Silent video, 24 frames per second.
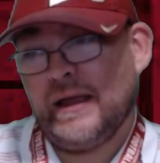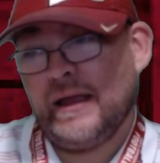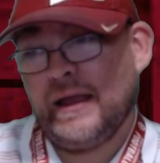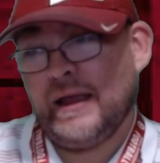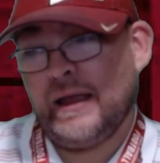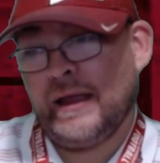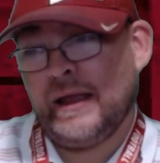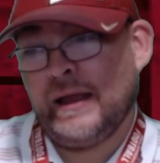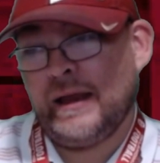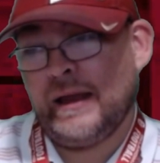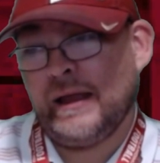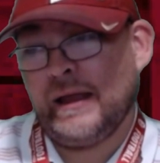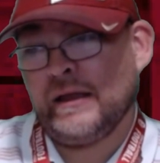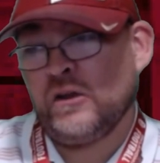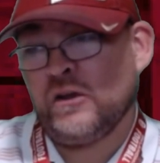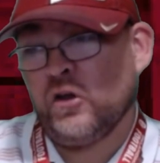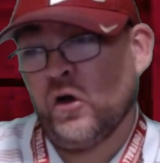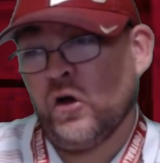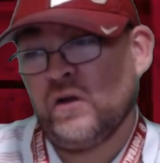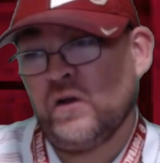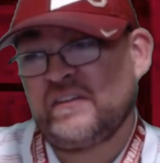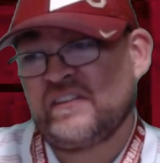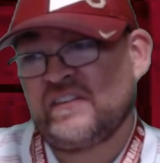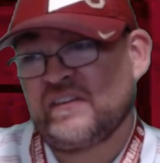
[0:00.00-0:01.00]
in a
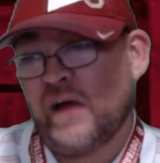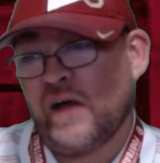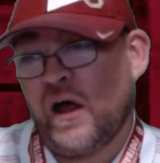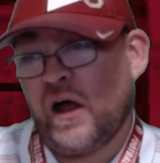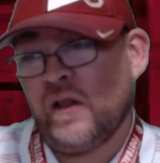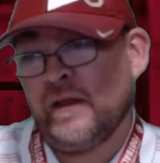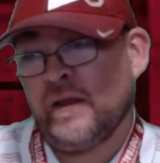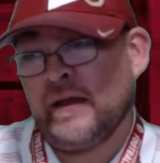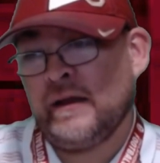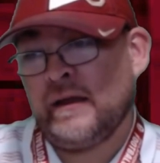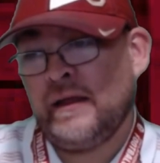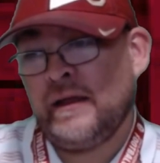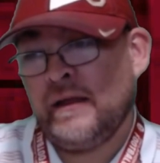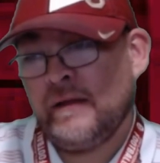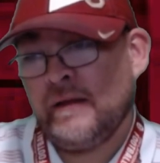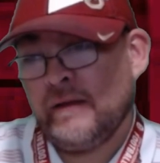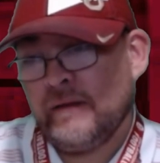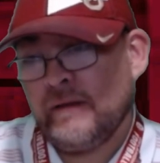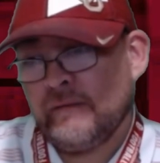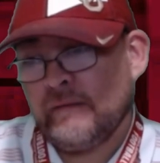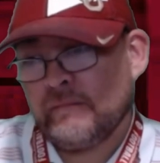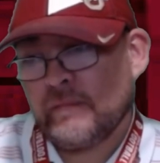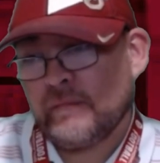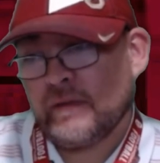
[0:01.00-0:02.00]
good solid
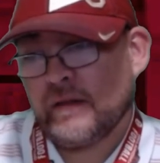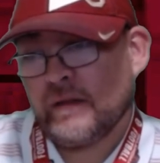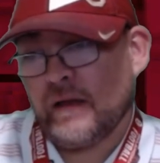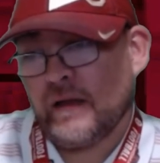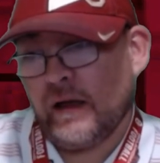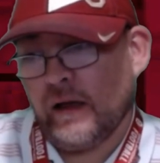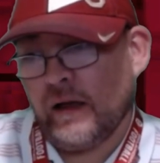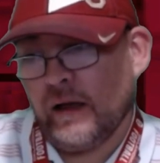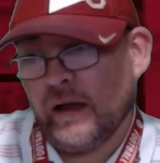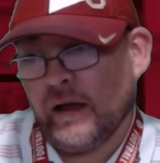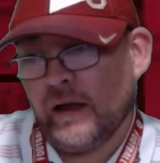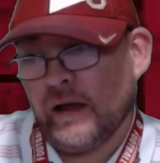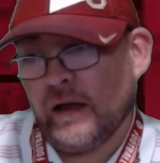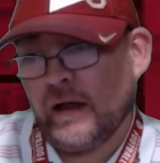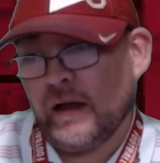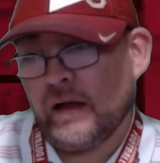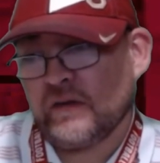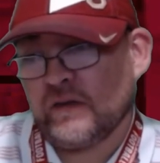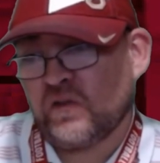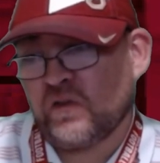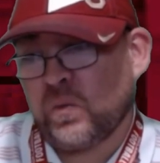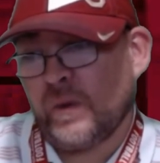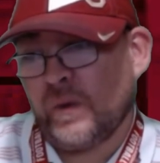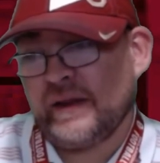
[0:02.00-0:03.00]

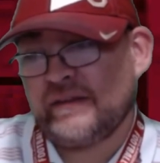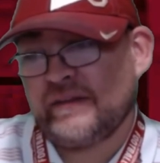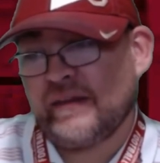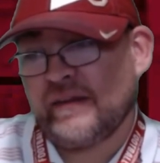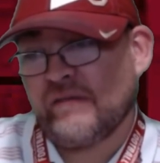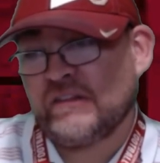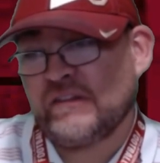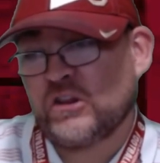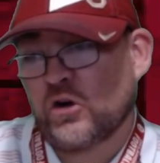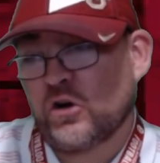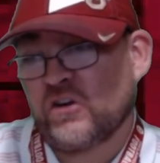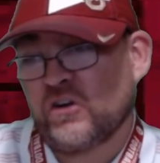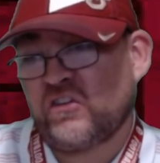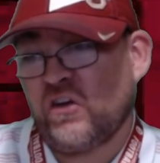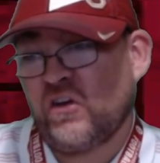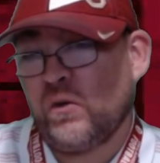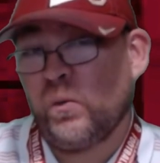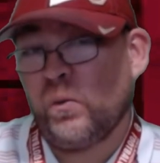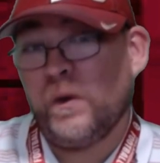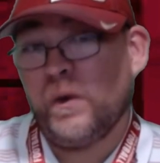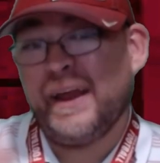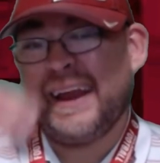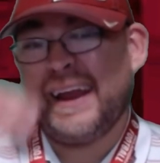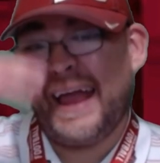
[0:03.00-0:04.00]
27-13
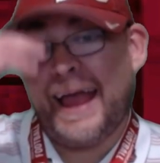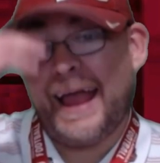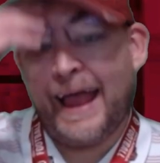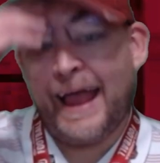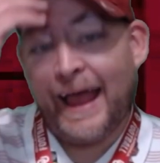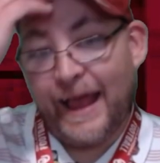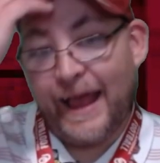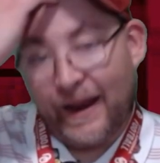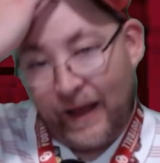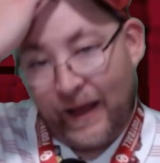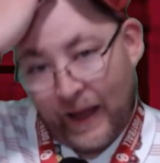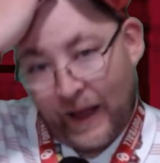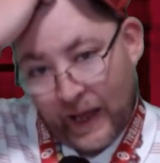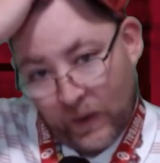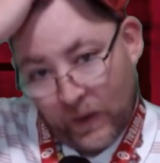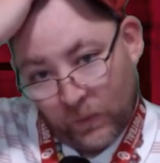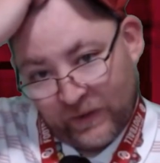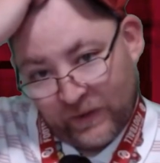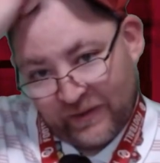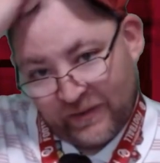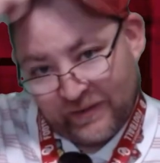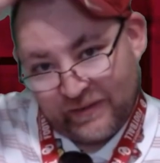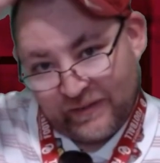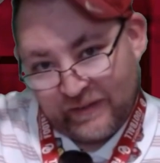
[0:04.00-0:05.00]
win at Iowa
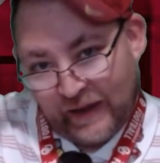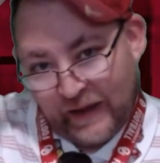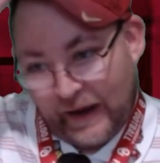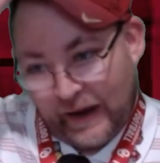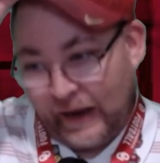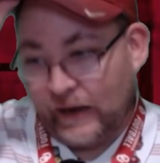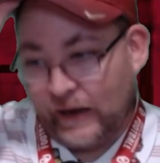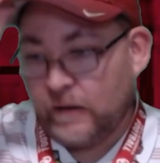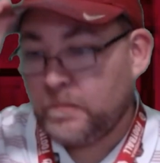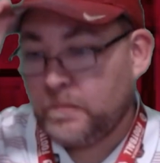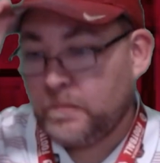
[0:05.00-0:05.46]
State.